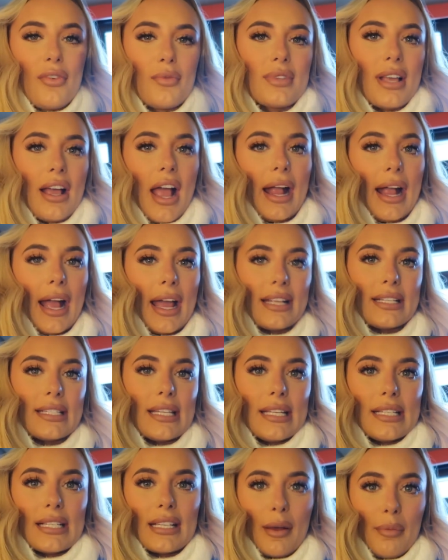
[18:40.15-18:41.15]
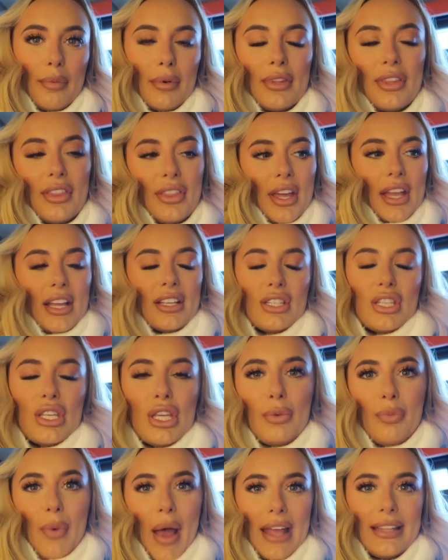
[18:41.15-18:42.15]
It was like, okay, so these are a couple of things you
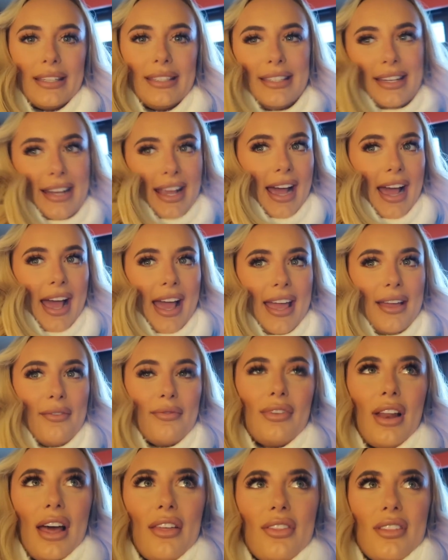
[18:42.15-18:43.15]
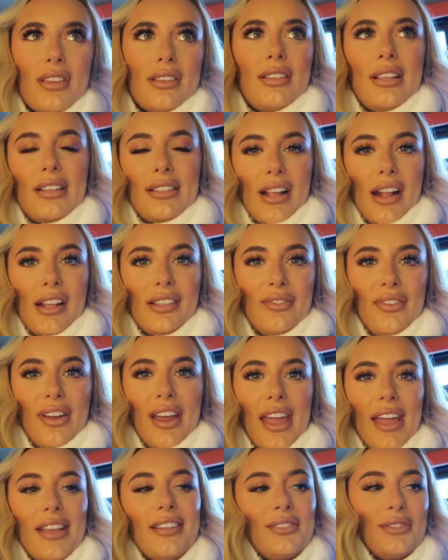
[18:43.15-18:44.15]
could wear today, with like this
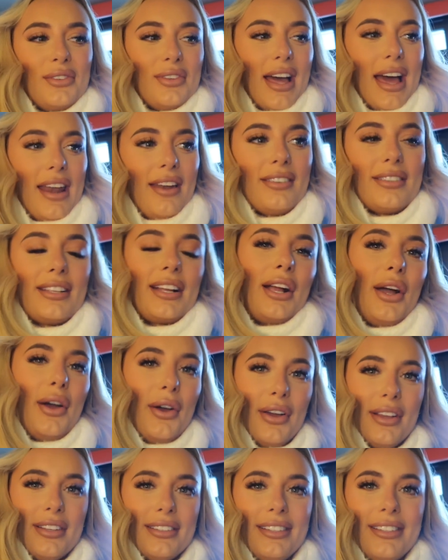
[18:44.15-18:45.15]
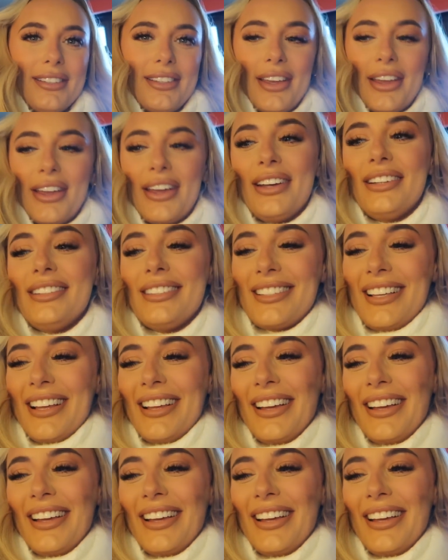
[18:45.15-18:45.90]
accessories and all that. And I was like, oh, this is good.